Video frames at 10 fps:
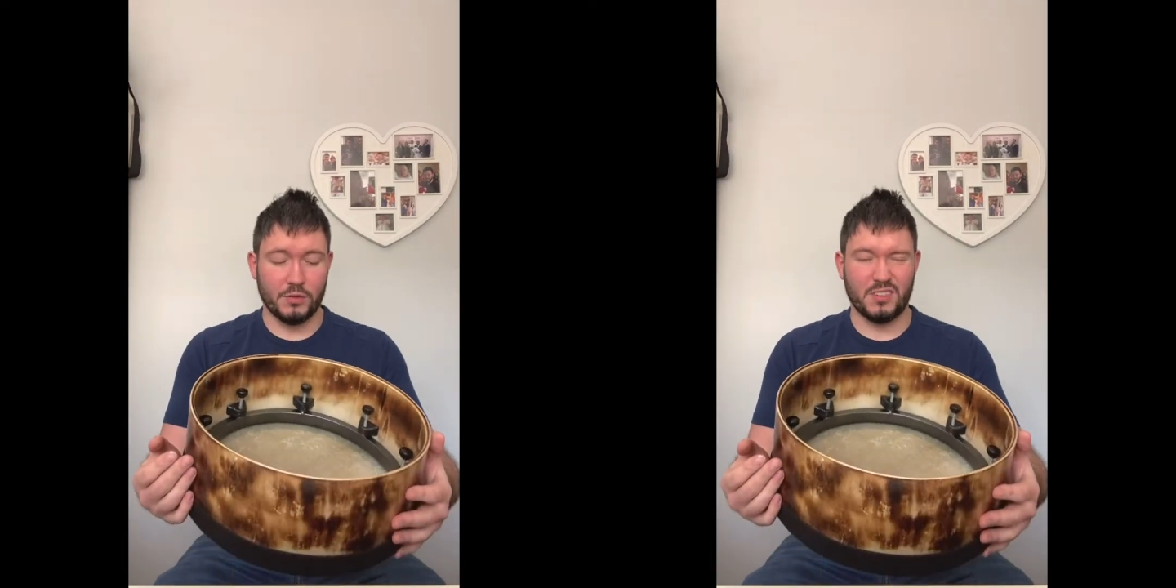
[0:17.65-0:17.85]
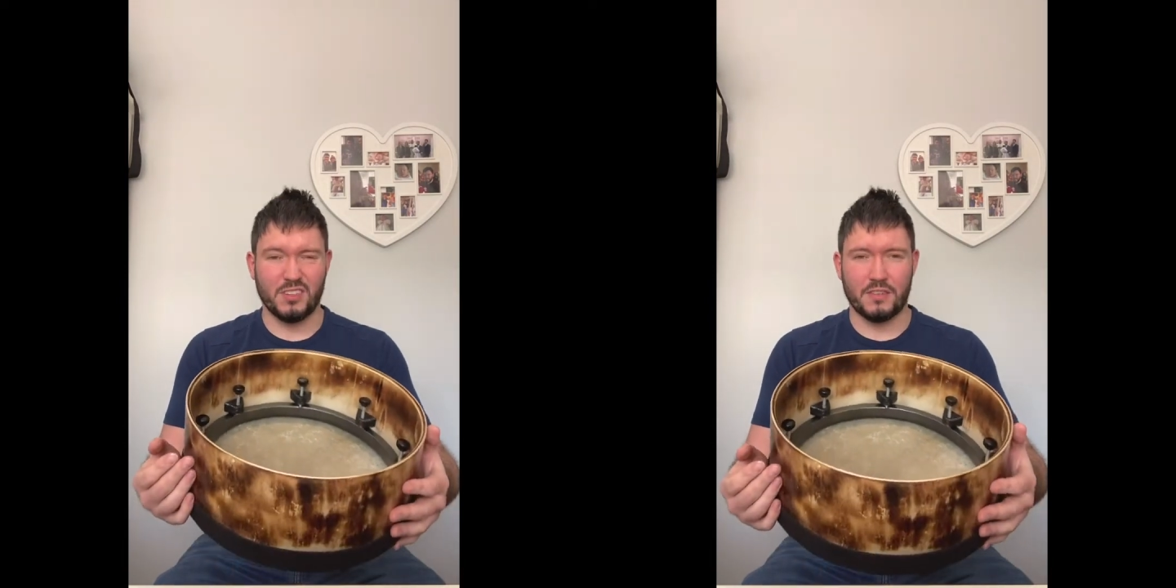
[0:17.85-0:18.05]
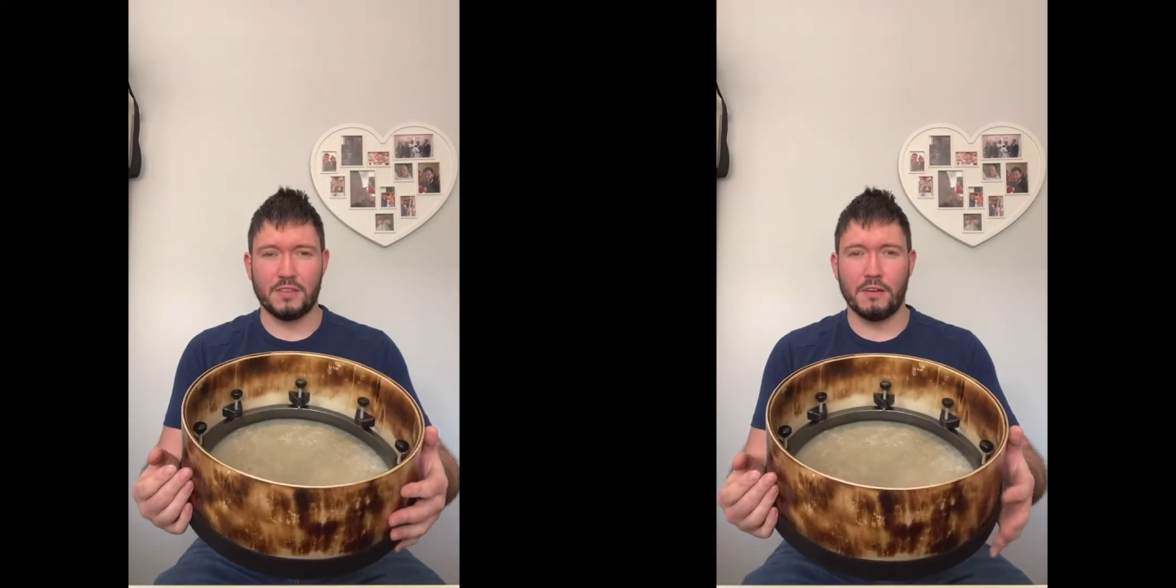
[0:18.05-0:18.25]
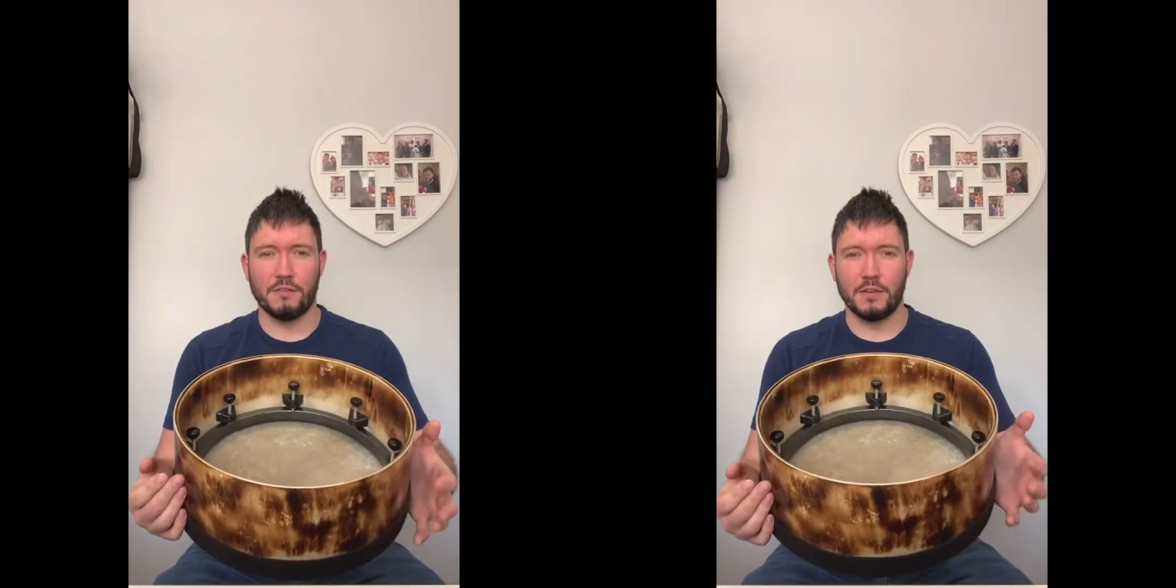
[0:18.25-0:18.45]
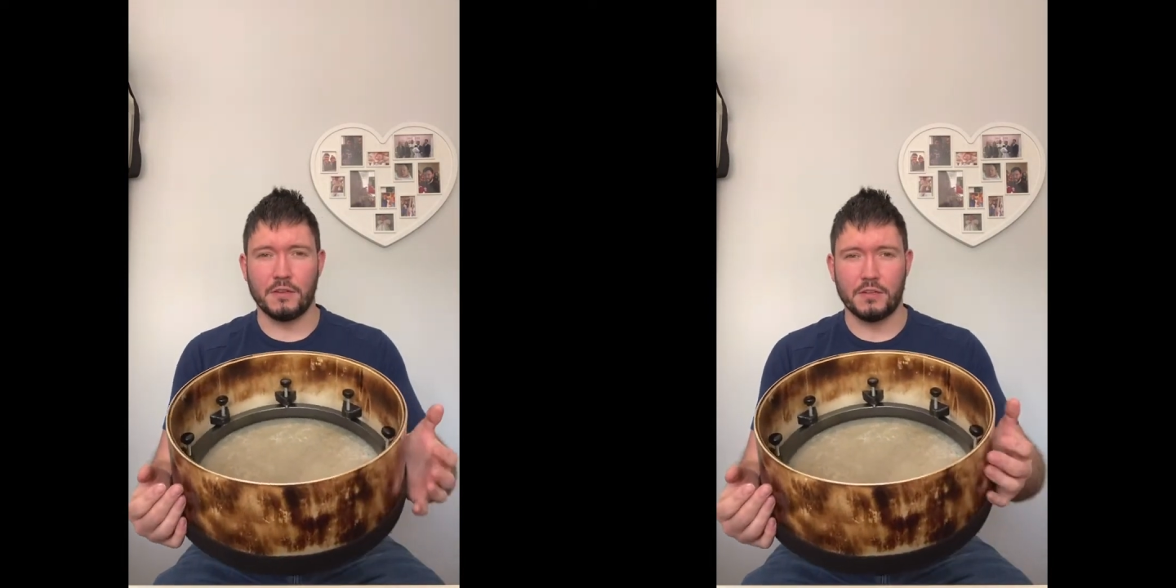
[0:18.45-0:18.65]
it's a
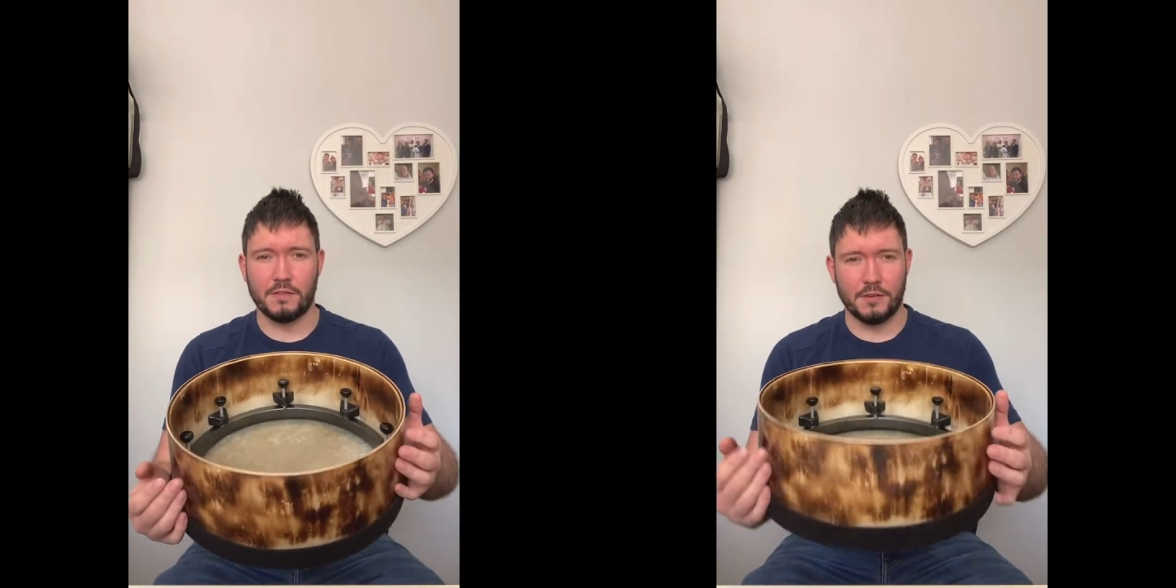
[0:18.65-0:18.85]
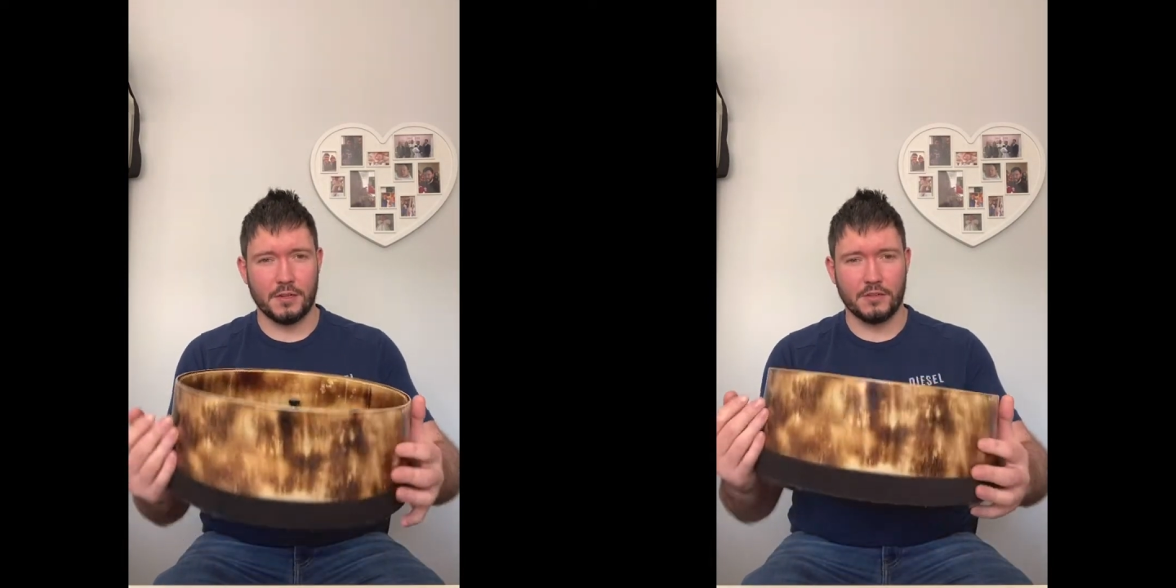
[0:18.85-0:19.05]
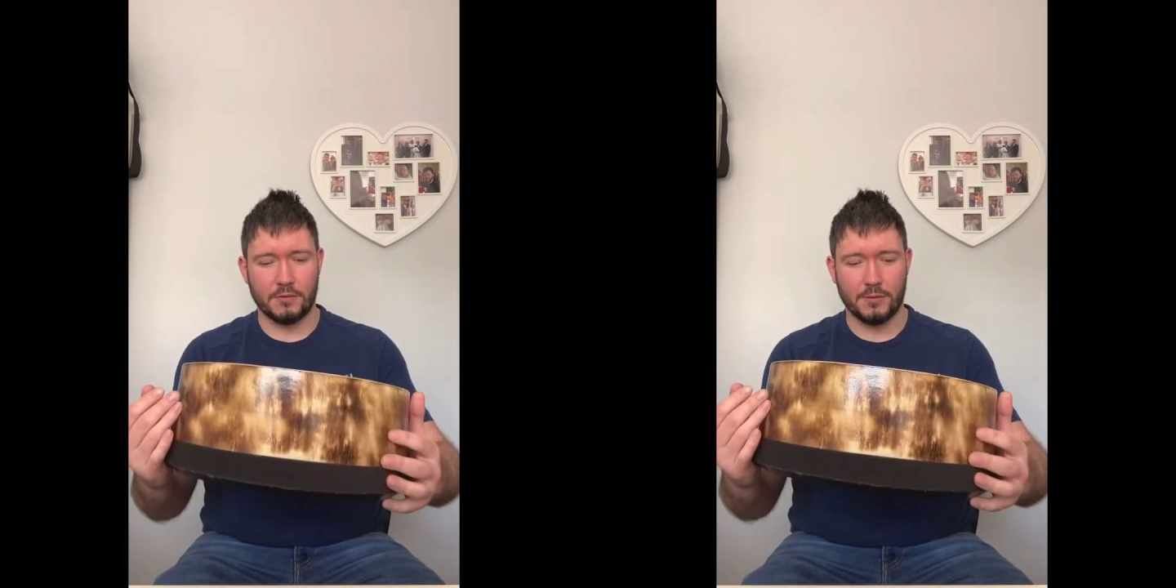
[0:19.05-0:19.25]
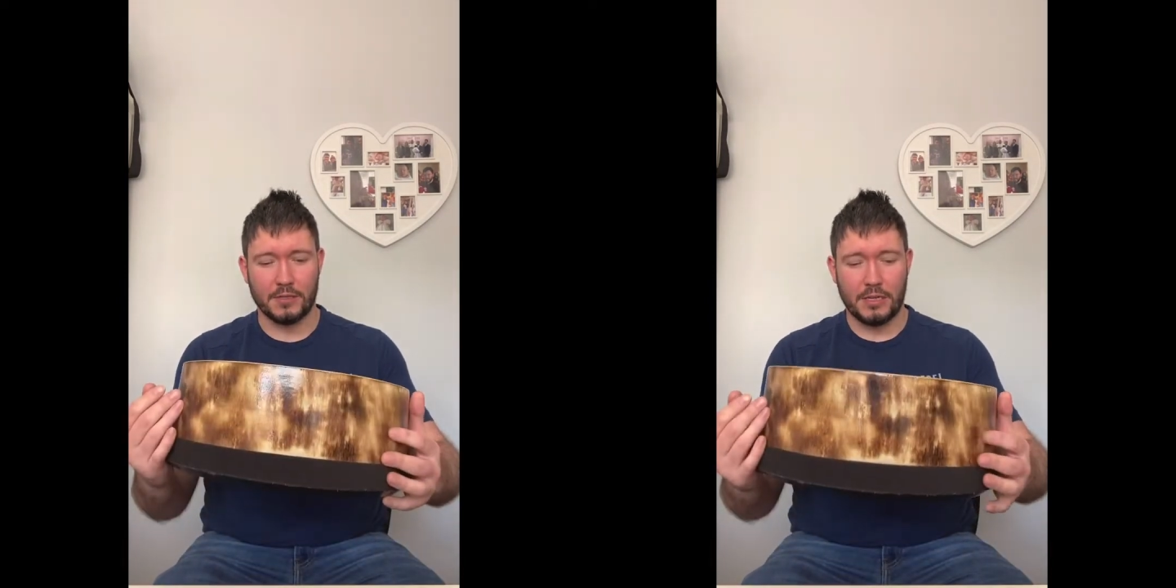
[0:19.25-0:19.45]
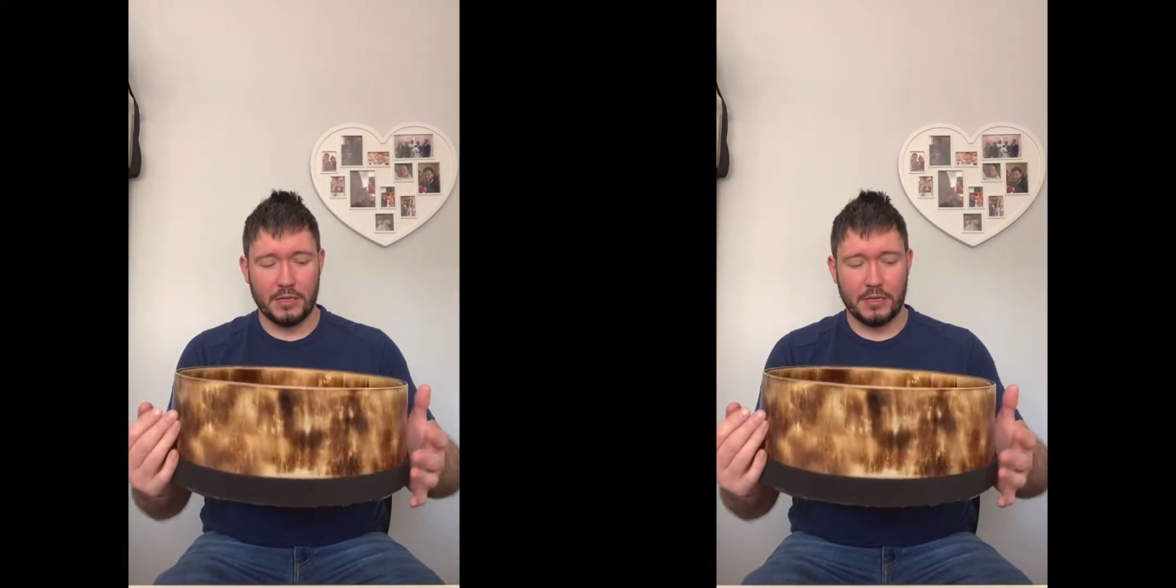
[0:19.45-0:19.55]
deafening instrument.